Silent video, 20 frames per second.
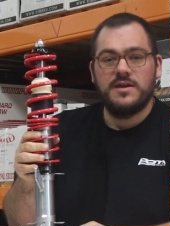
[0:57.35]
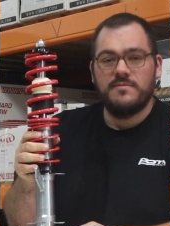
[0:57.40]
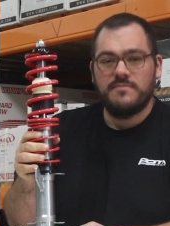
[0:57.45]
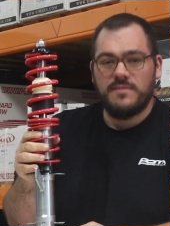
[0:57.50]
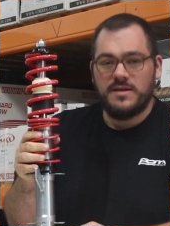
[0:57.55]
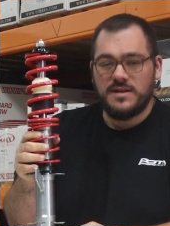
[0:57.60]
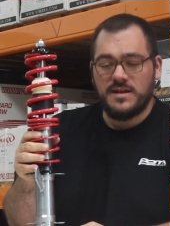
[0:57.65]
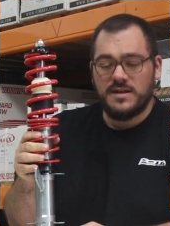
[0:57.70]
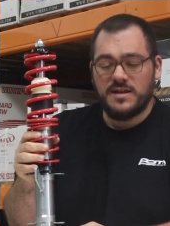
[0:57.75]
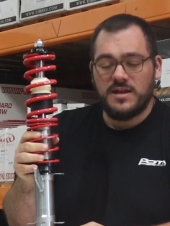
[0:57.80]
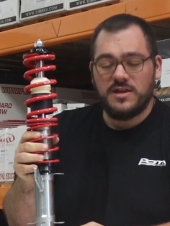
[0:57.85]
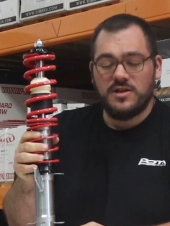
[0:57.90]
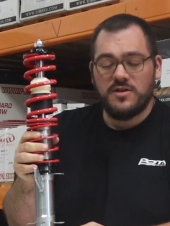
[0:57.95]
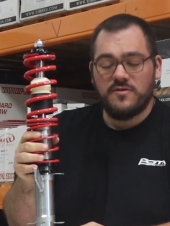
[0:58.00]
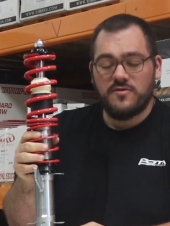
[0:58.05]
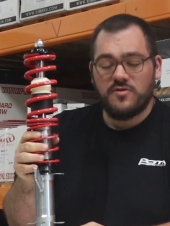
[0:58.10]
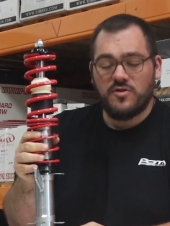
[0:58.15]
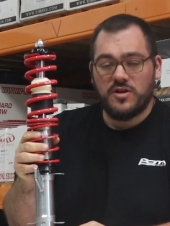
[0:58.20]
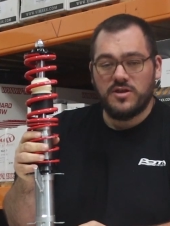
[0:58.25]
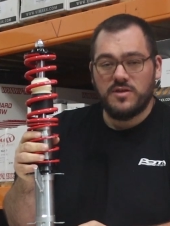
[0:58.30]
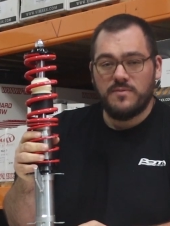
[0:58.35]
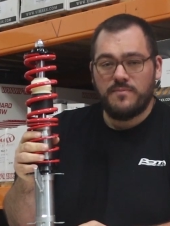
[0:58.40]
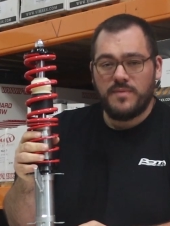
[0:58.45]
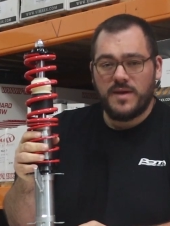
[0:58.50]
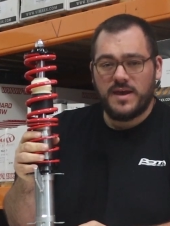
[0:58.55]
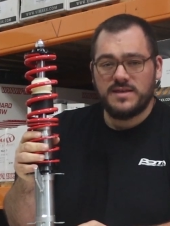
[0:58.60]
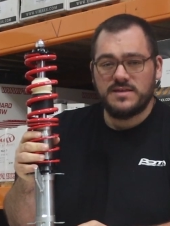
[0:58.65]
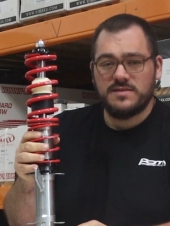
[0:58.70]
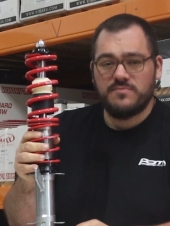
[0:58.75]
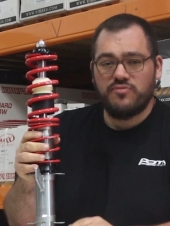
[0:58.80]
meaning that you've got the
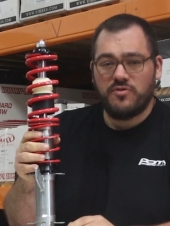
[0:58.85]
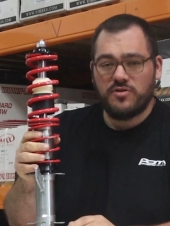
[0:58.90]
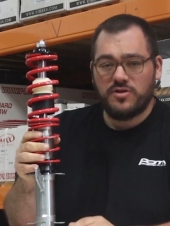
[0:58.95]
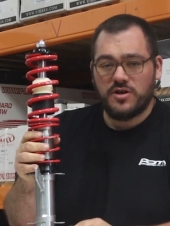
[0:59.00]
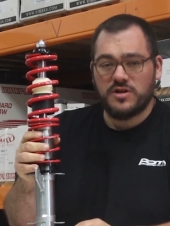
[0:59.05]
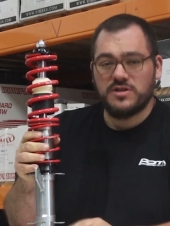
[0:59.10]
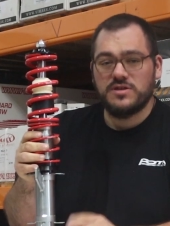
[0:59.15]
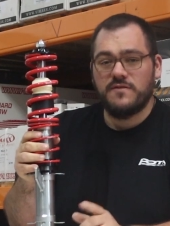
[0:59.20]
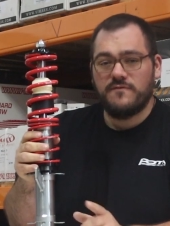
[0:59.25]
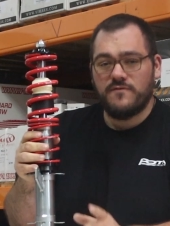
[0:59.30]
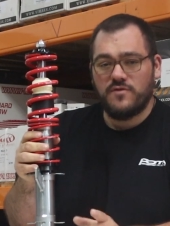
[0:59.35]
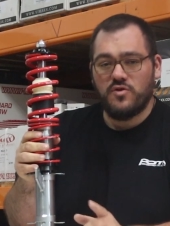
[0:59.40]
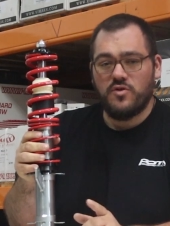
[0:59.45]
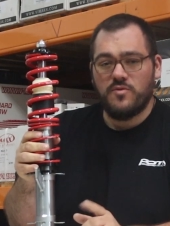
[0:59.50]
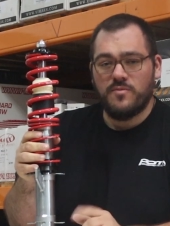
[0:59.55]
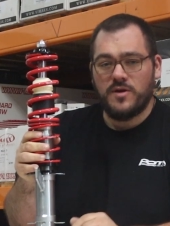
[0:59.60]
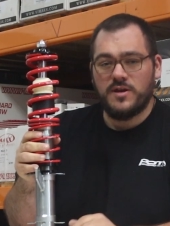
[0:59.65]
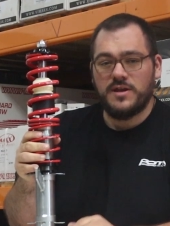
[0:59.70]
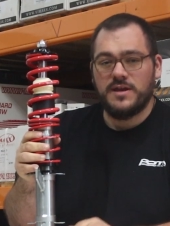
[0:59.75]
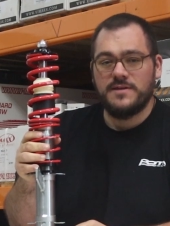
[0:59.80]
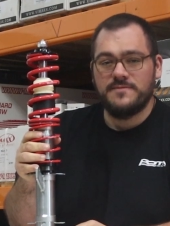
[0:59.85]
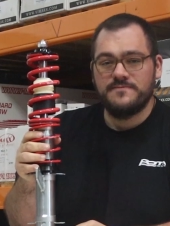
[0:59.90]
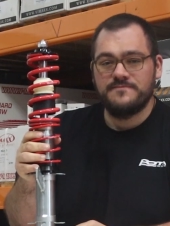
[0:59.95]
best product for your money.